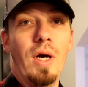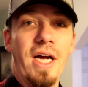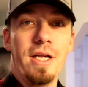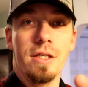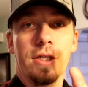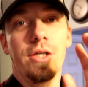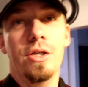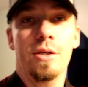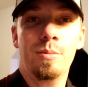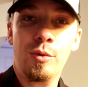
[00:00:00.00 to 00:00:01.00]
Well,
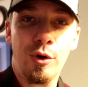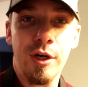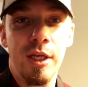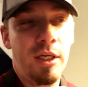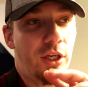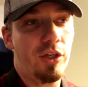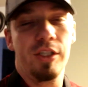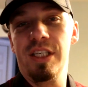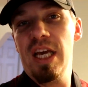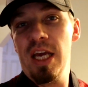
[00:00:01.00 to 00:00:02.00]
good morning,
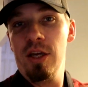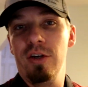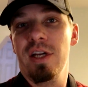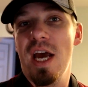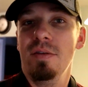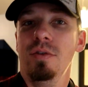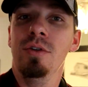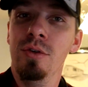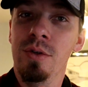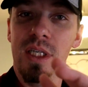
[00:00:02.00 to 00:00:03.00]
good day, good
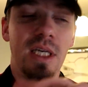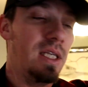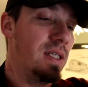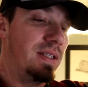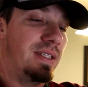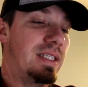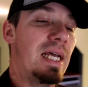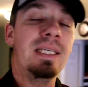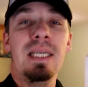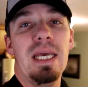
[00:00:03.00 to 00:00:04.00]
afternoon. It is
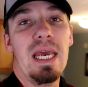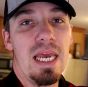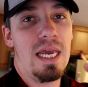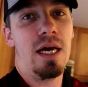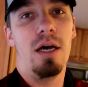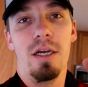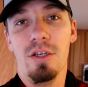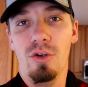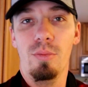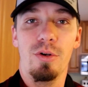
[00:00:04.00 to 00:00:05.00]
Sunday,
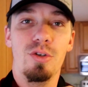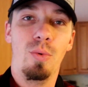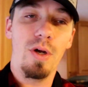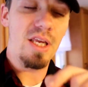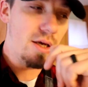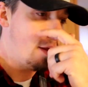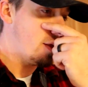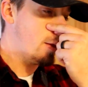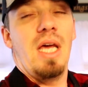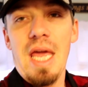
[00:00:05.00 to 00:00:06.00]
October 20th.
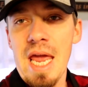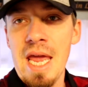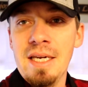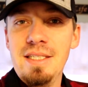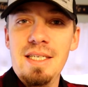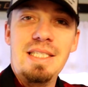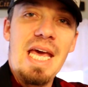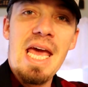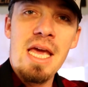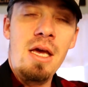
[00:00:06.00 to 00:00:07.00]
And
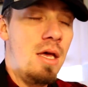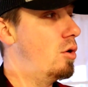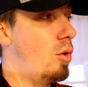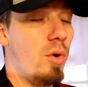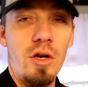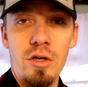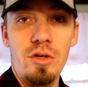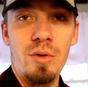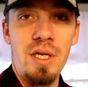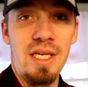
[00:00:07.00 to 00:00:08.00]
today, what we are
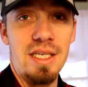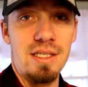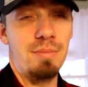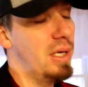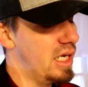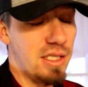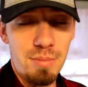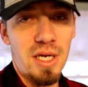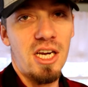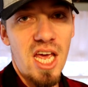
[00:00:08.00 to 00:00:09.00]
doing is, it's a
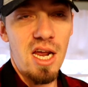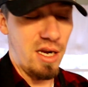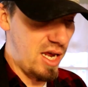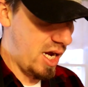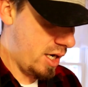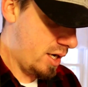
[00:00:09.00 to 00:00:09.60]
big day today.